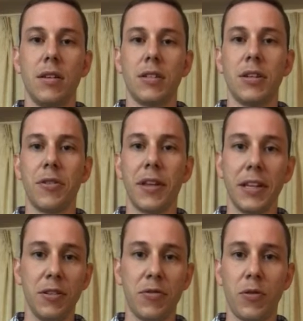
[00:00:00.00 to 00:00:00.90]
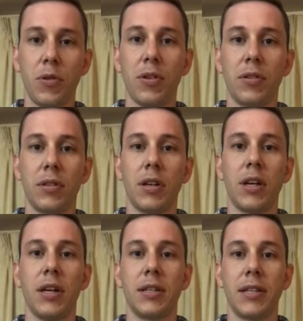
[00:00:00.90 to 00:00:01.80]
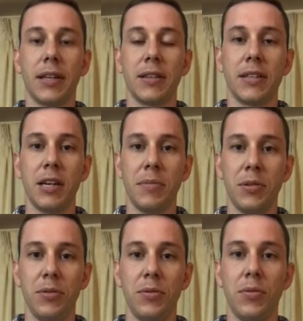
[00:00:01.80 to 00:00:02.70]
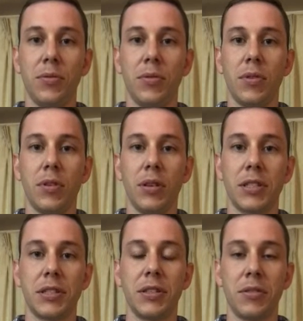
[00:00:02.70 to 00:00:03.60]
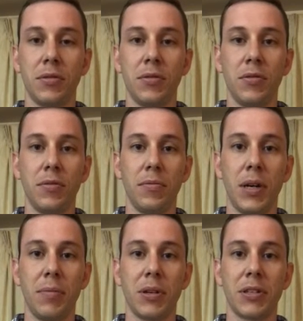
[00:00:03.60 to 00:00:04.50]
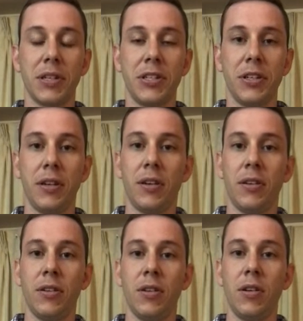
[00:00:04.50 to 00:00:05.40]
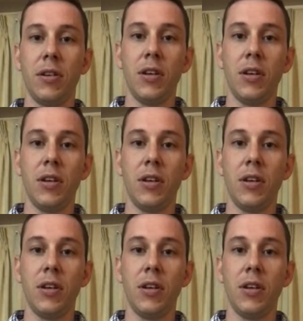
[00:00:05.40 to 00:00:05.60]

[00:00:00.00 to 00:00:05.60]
So thank you for taking the time to listen to my presentation on our